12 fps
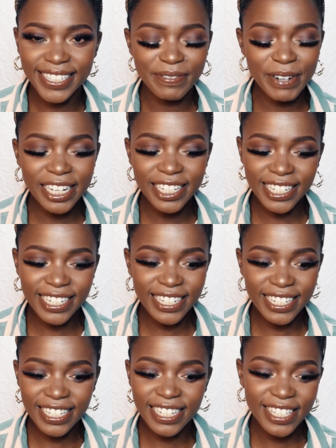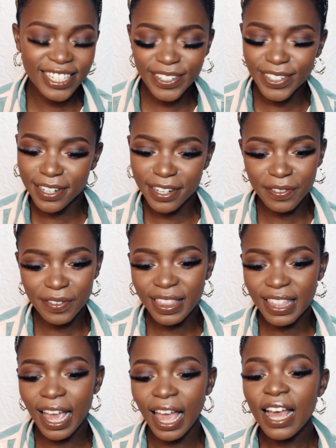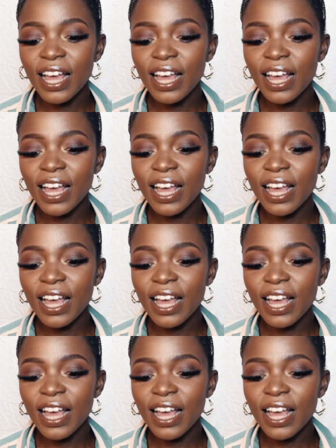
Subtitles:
Nigerians are just good and everything.